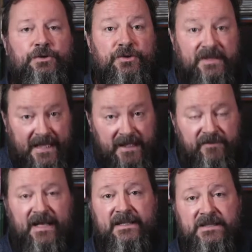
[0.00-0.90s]
to take
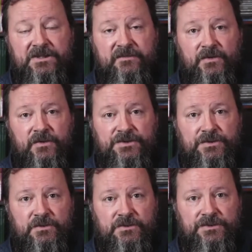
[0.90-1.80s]
advantage of those
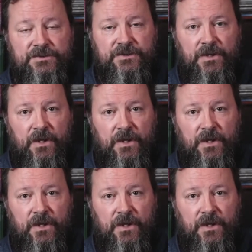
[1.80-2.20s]
tools,